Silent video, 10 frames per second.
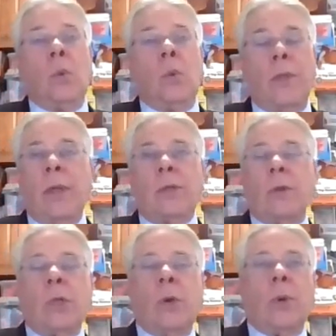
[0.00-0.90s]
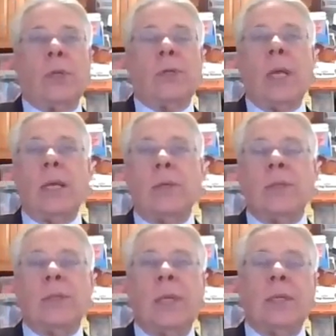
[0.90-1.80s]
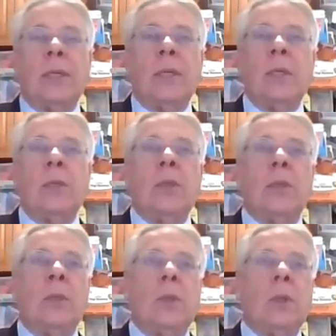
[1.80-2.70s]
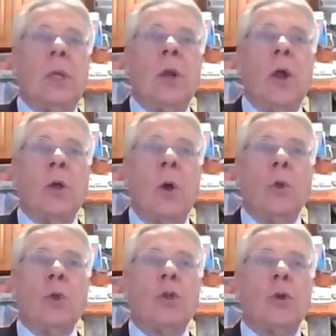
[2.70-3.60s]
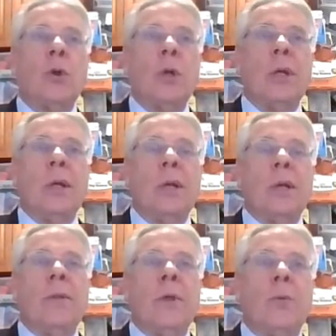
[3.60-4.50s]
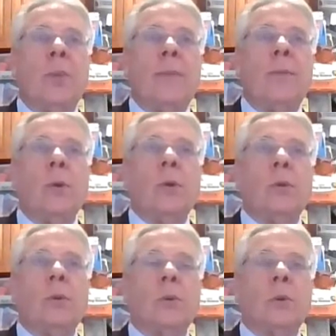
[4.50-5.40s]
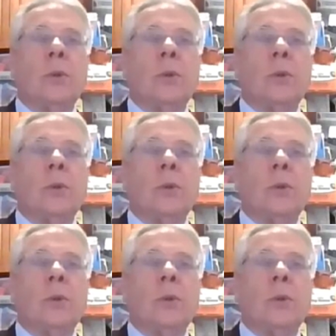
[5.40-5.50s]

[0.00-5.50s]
of the things I want to say is that in our culture, though people,